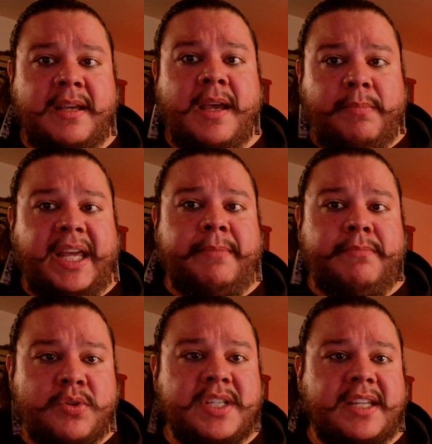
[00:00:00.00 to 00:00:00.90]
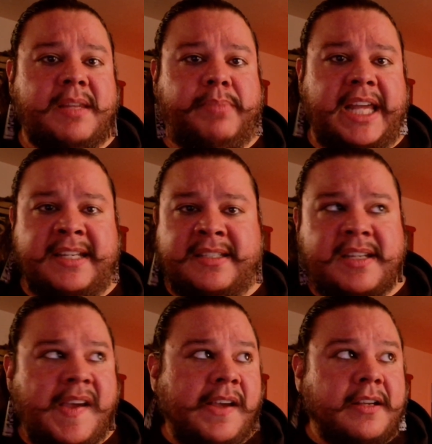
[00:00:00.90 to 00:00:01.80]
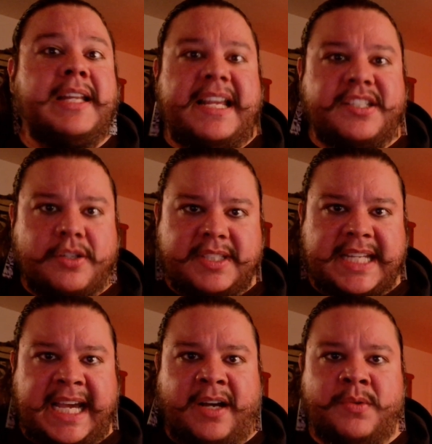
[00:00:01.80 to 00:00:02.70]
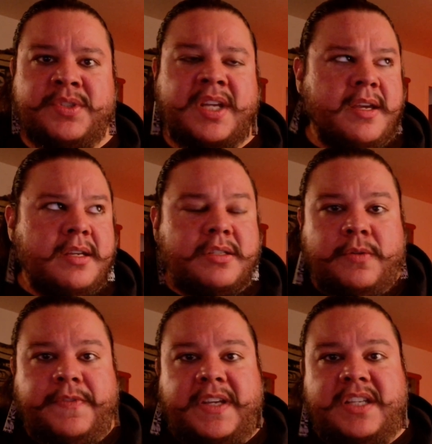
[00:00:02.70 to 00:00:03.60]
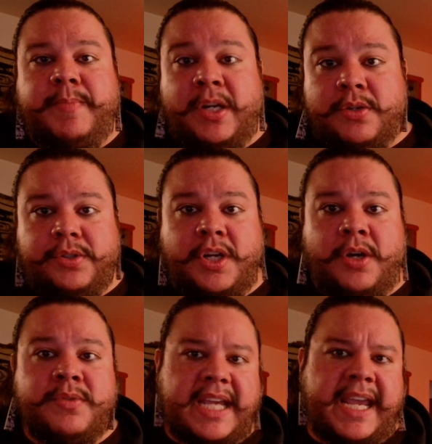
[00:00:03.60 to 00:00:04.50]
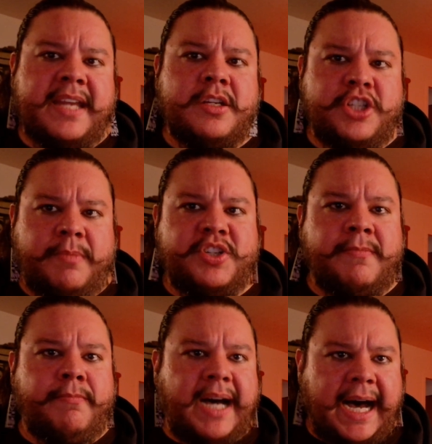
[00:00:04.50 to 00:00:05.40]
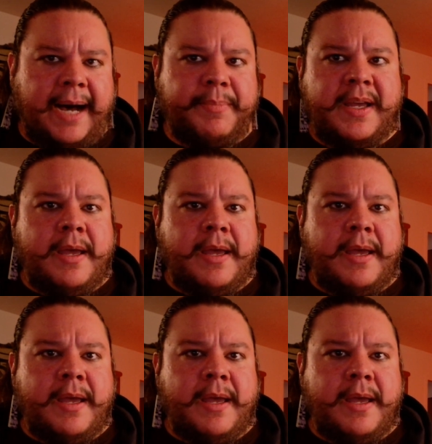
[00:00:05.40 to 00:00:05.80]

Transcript: play music that blends classical sounds, Sufi spiritual tones, and Egyptian pop.